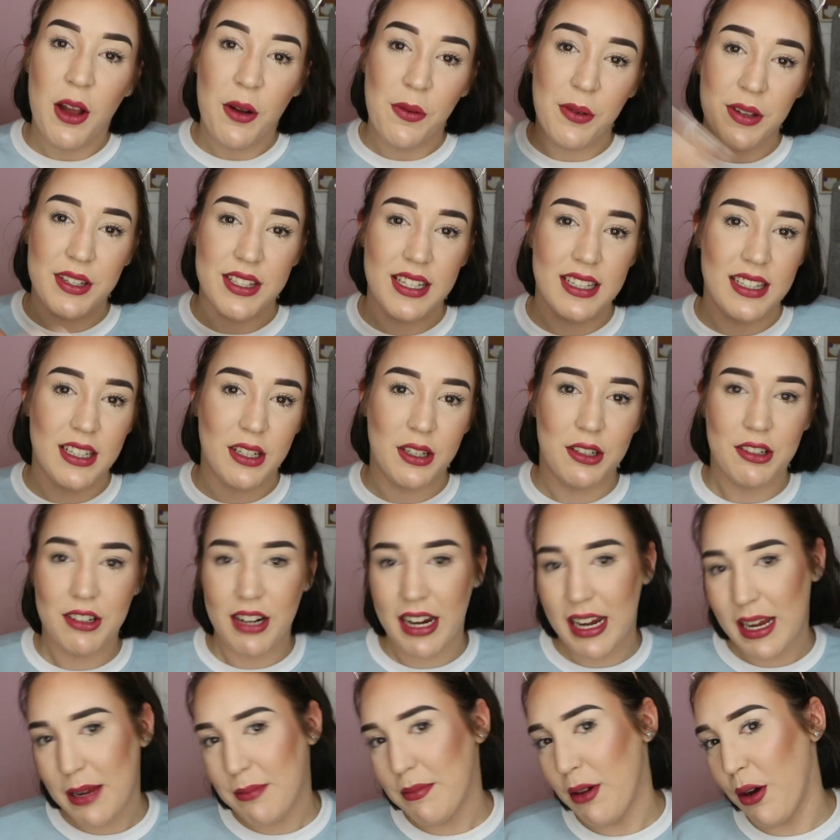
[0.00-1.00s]
Was it the
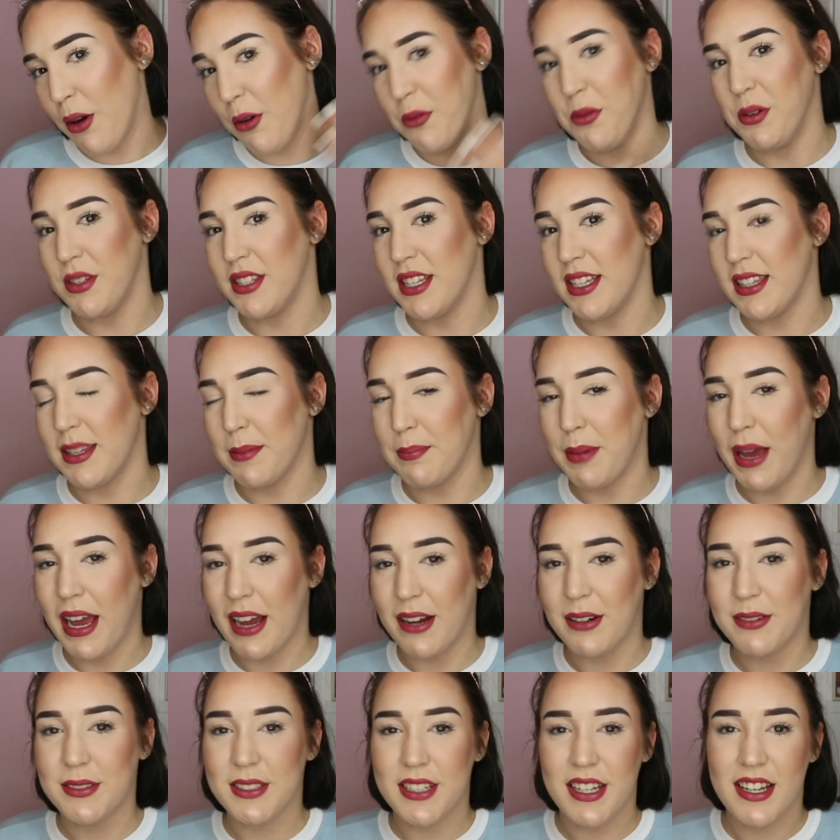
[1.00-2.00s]
cream or was it the
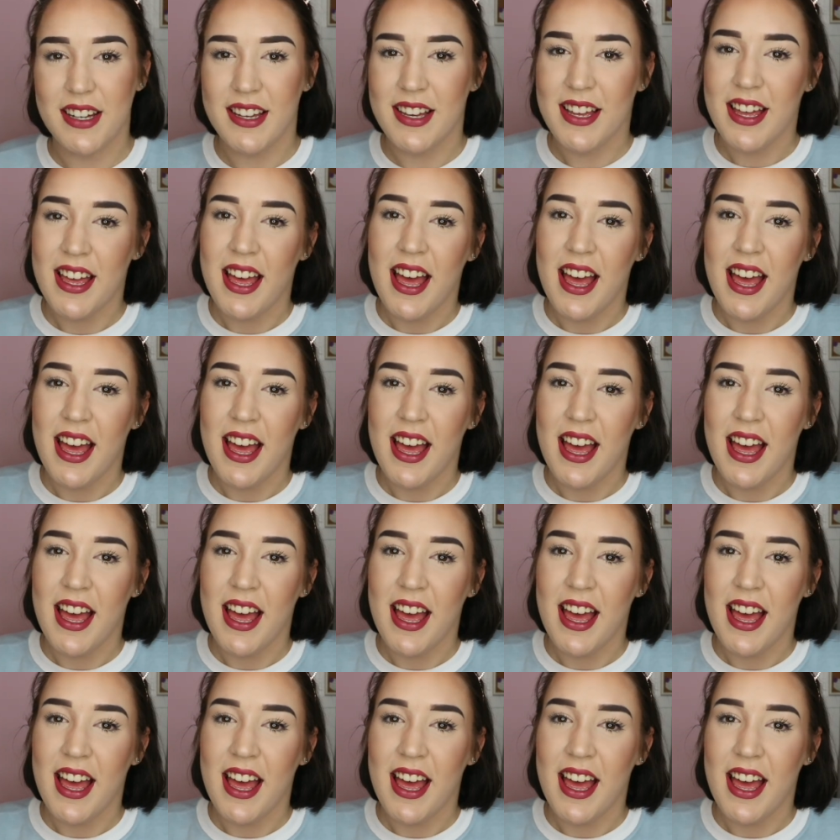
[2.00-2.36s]
powder?